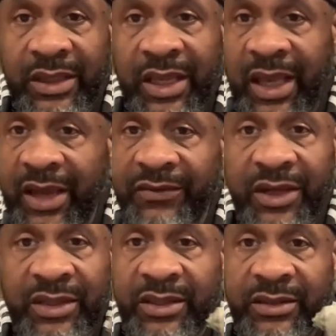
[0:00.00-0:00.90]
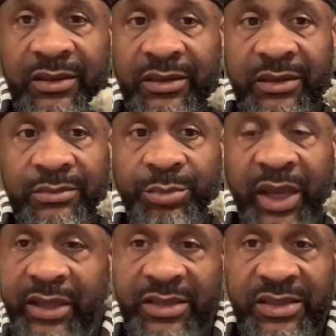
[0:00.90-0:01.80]
Have nothing
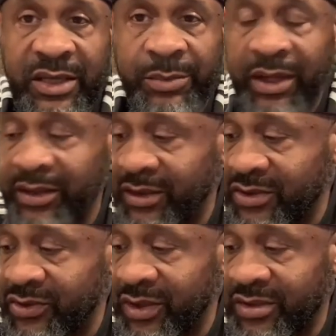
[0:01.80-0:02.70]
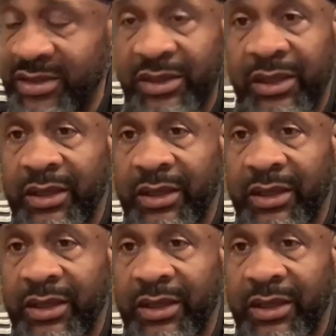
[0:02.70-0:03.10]
bad to say about the construction.